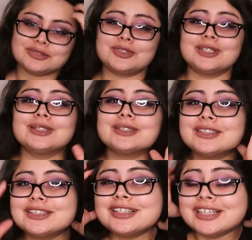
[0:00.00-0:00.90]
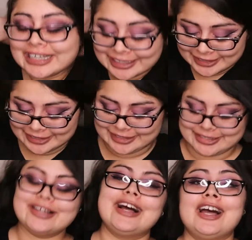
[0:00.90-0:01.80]
the wall. Uh,
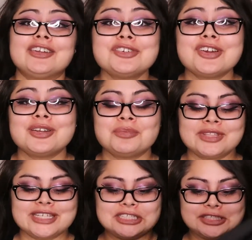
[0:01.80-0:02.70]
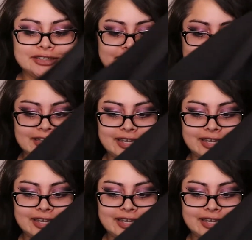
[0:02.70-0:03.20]
I don't know how to put that shit on.